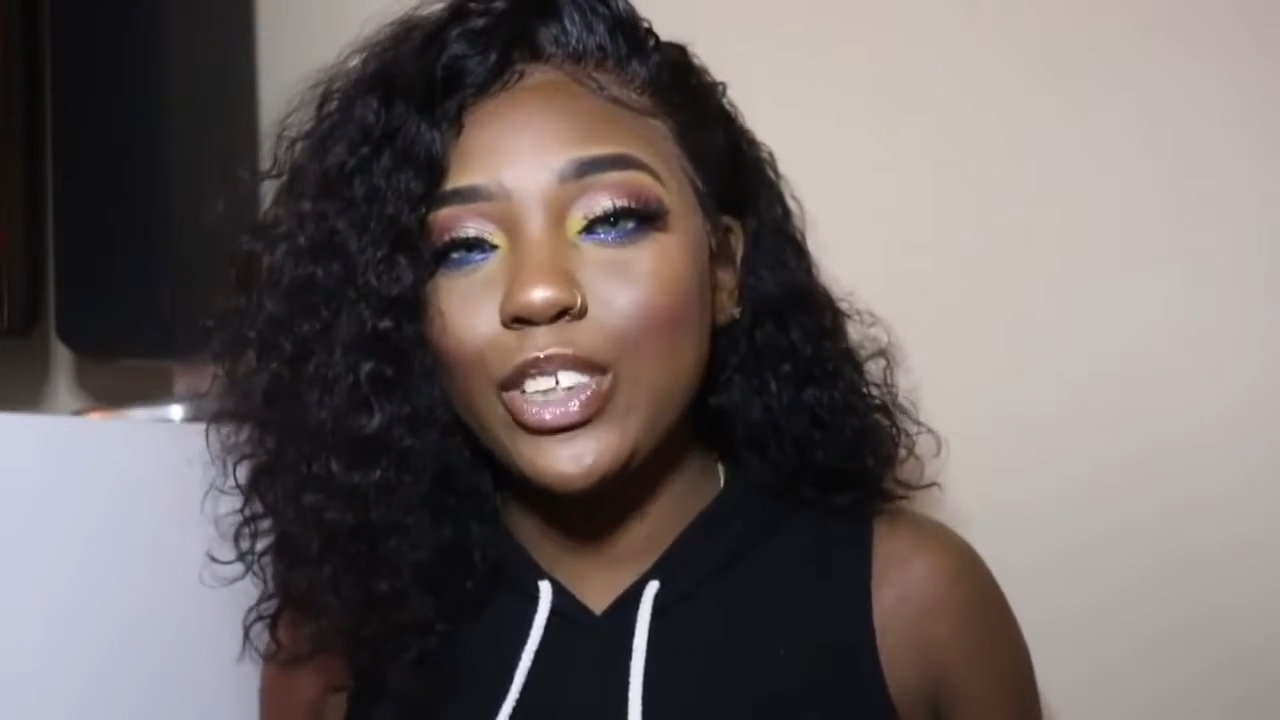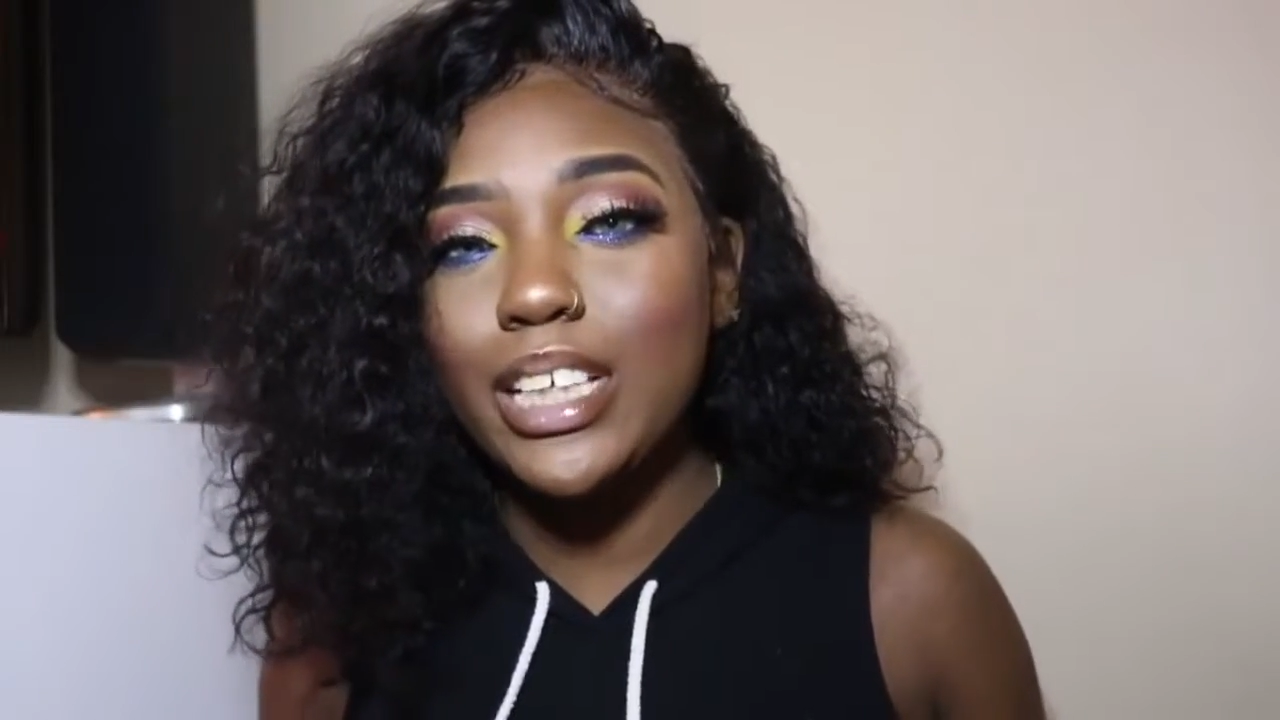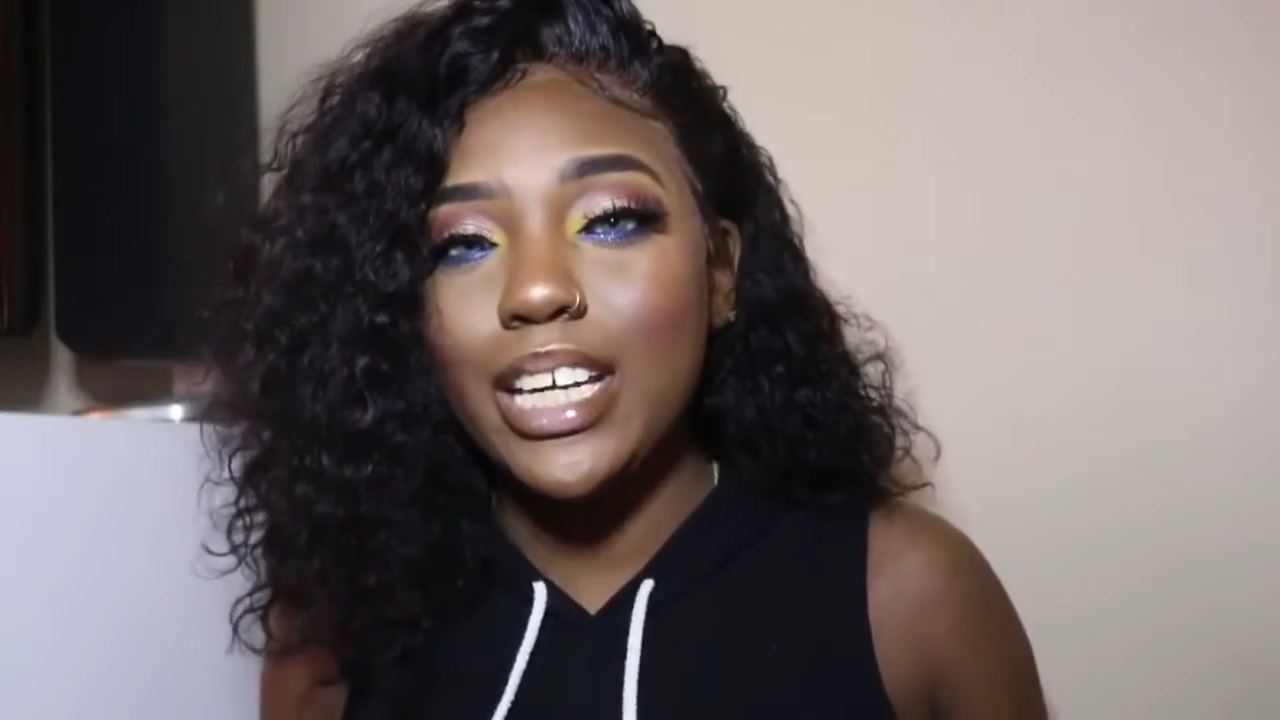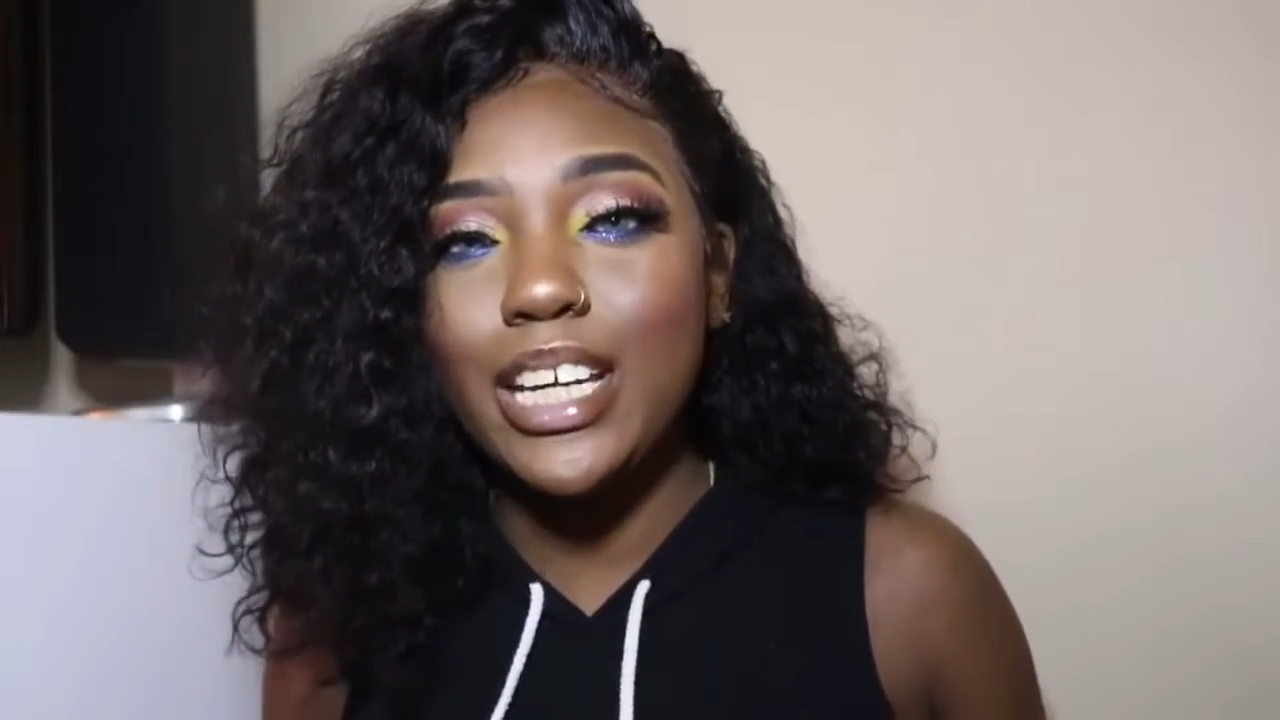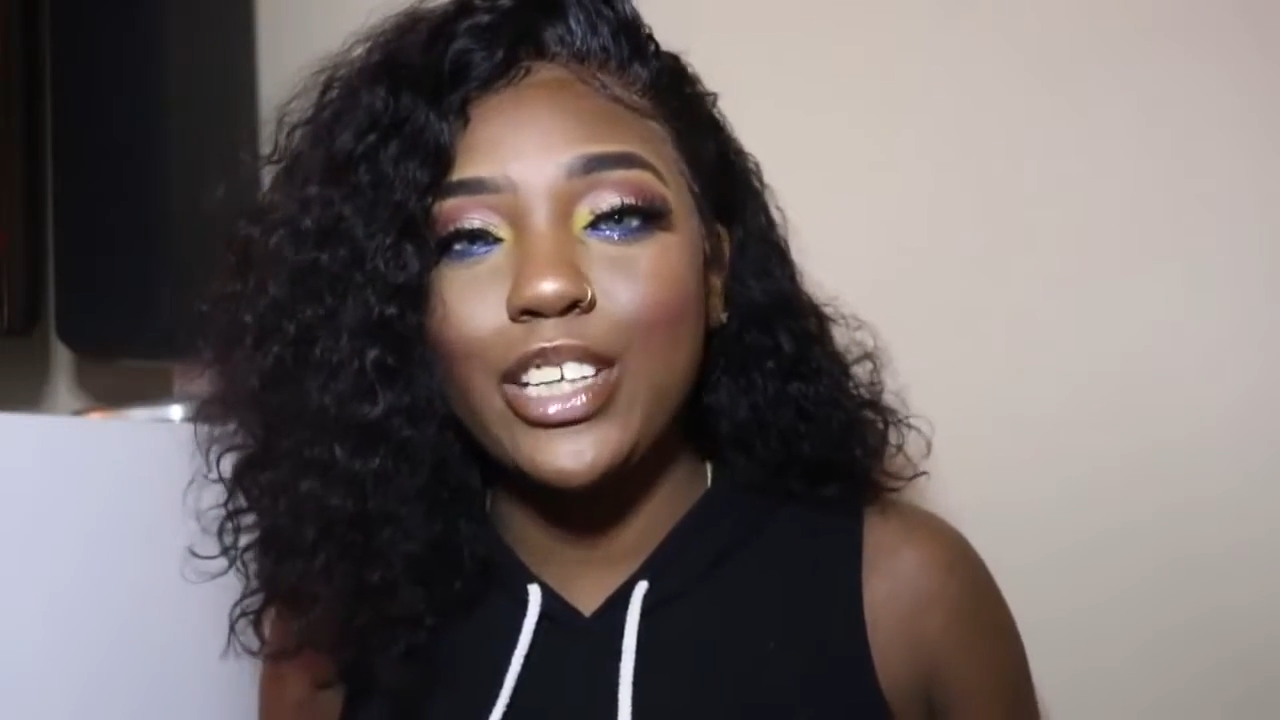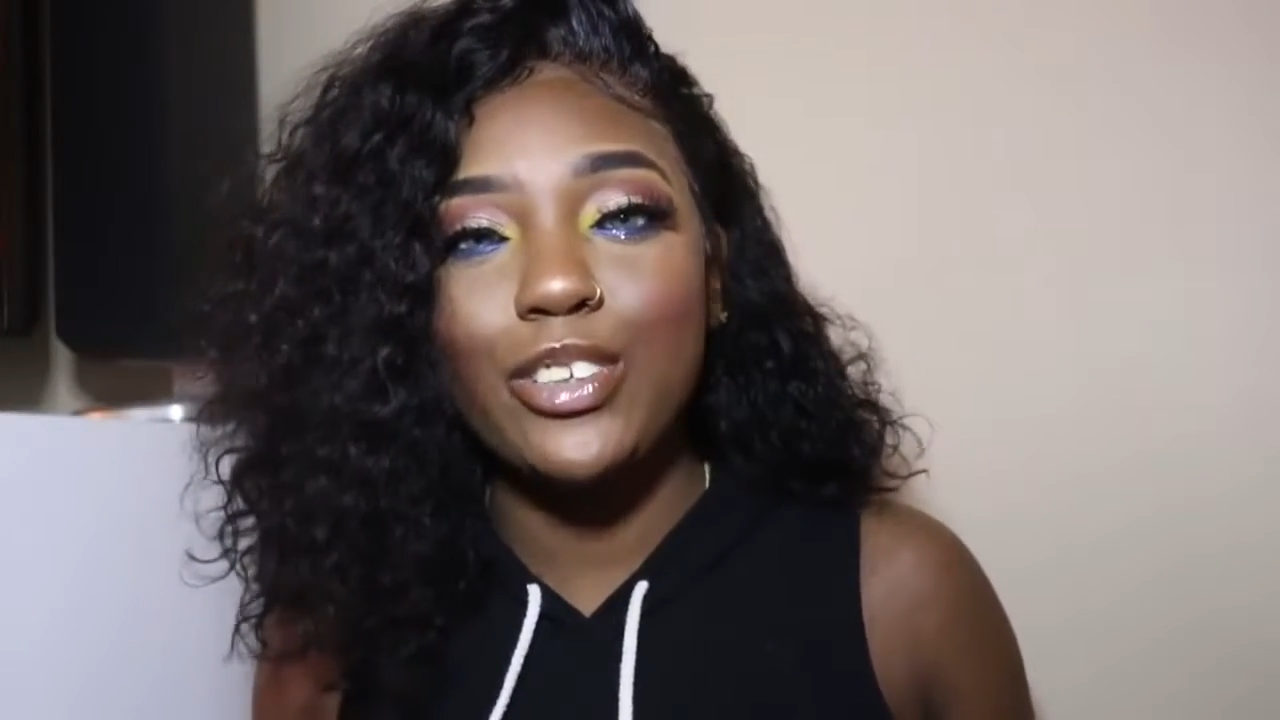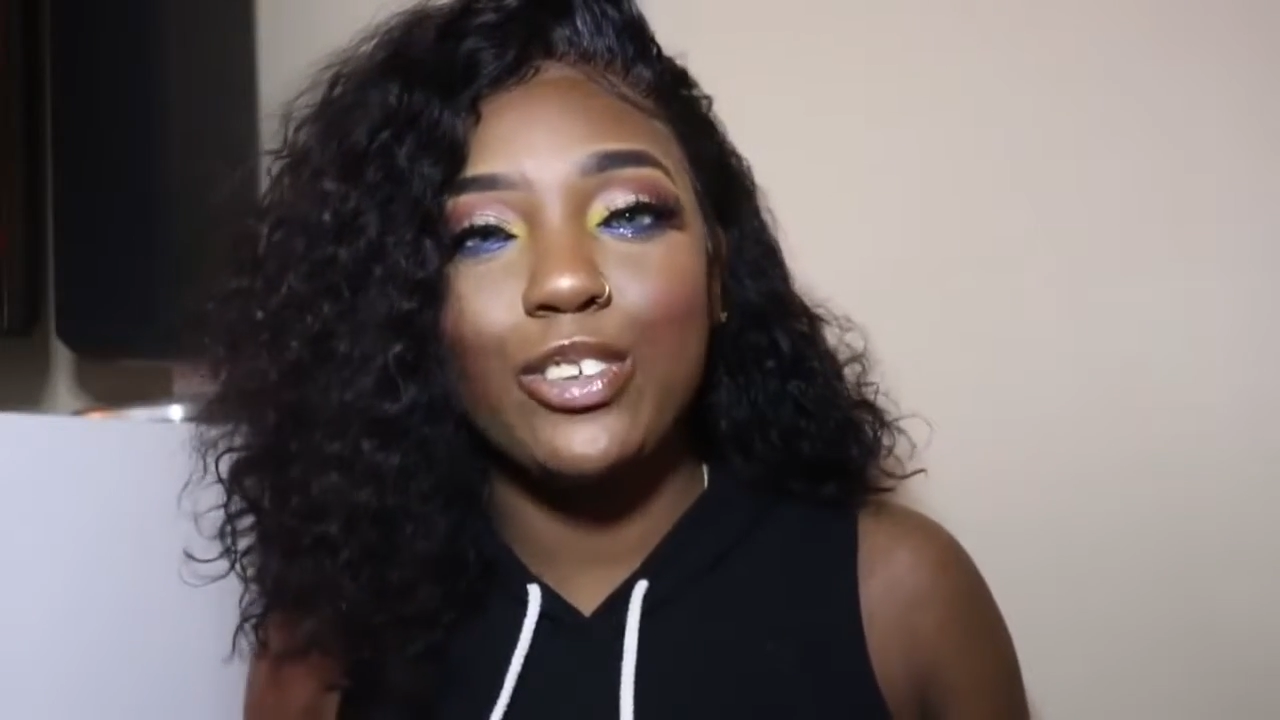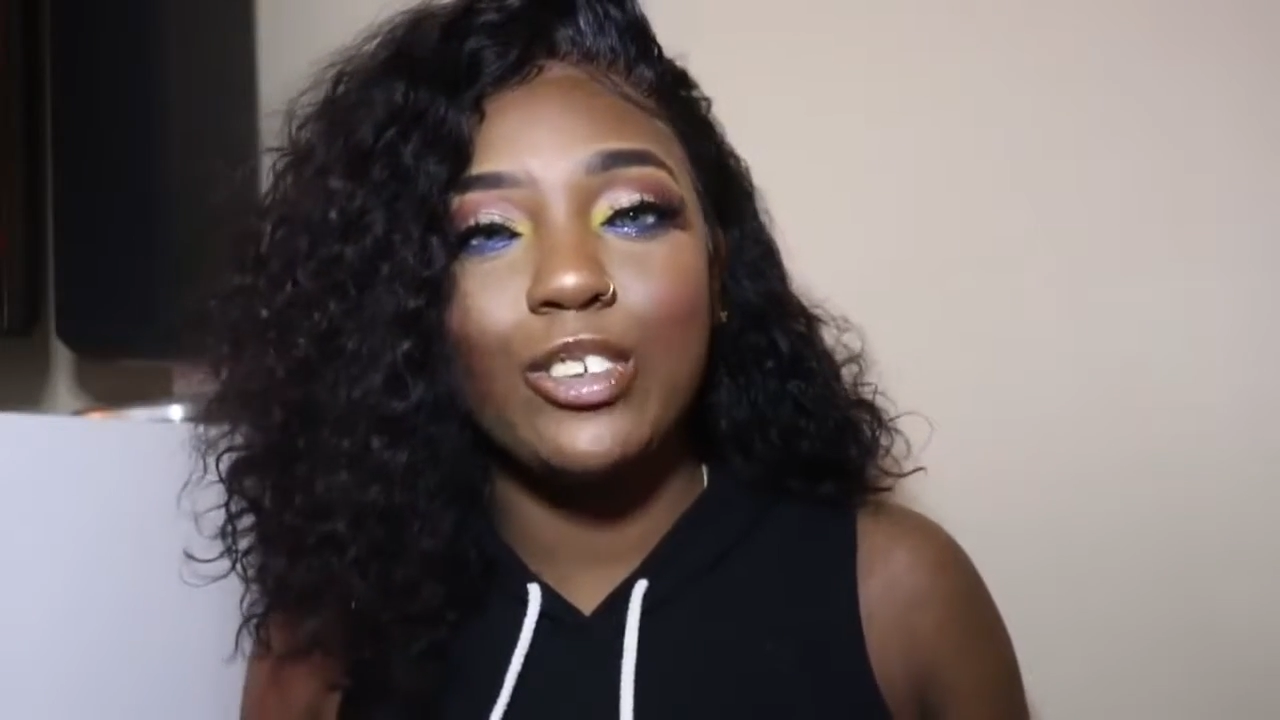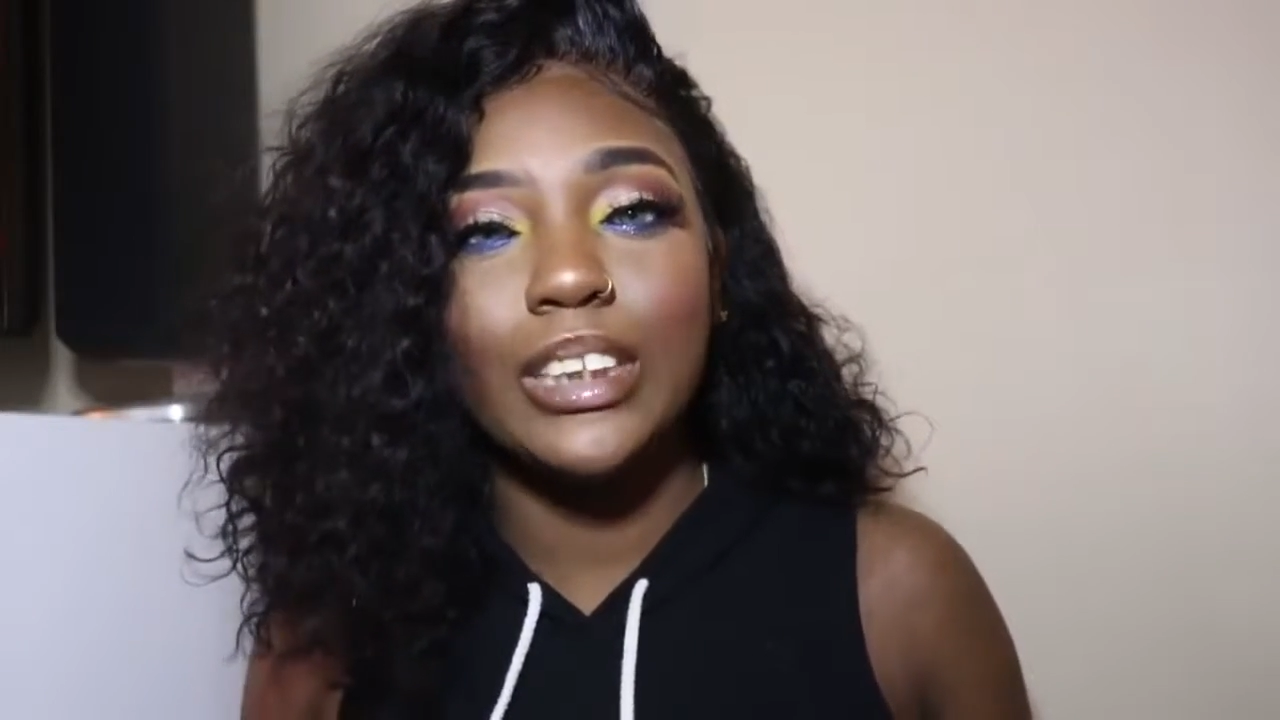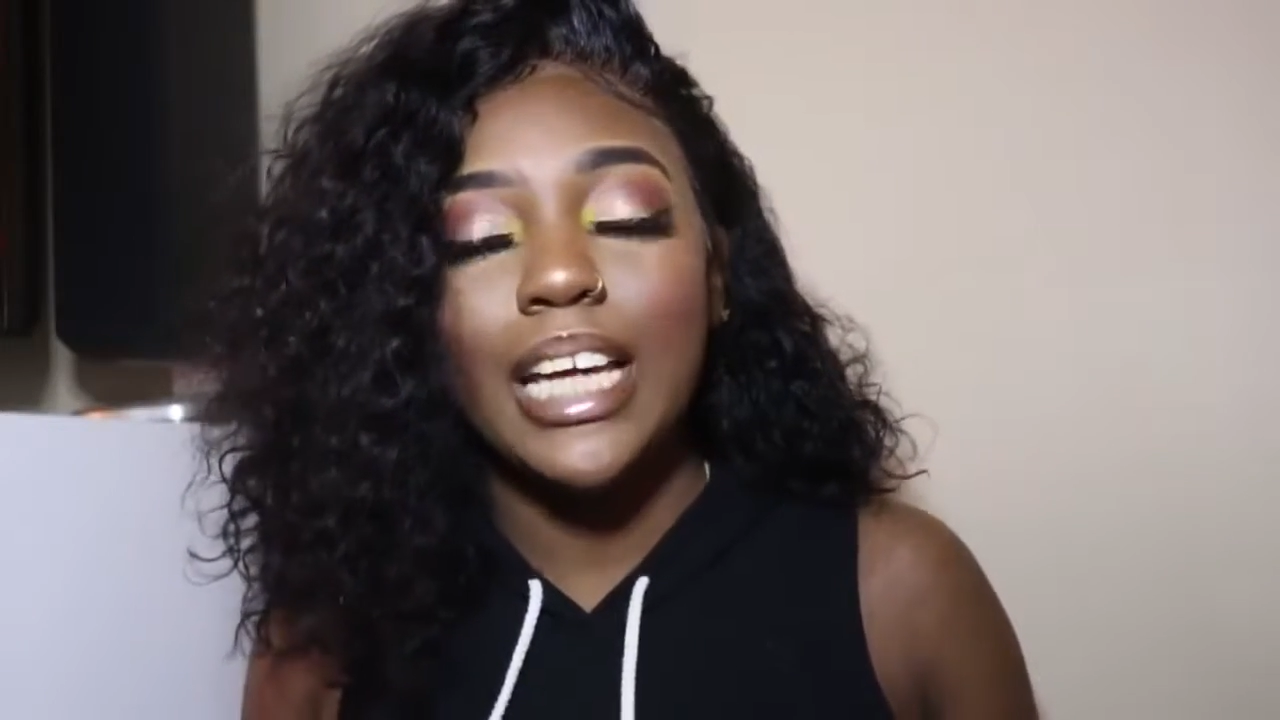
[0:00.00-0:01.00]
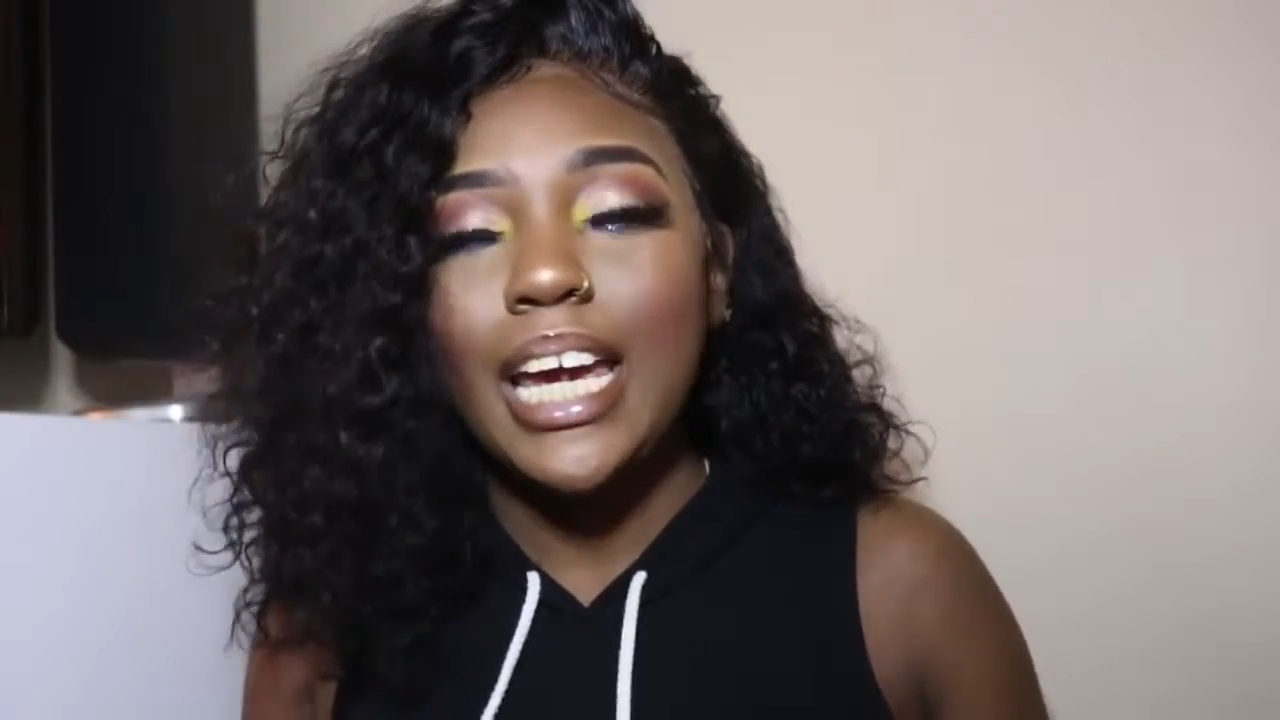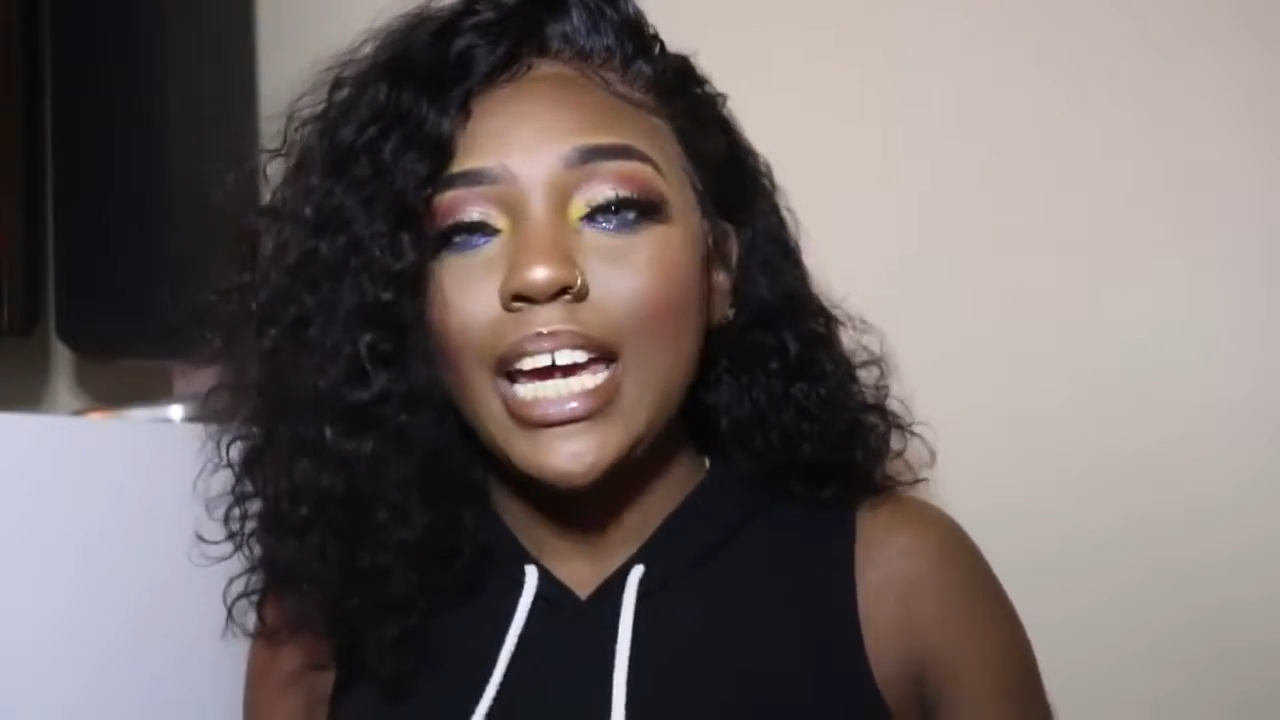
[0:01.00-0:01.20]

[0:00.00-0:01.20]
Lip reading: she didn't use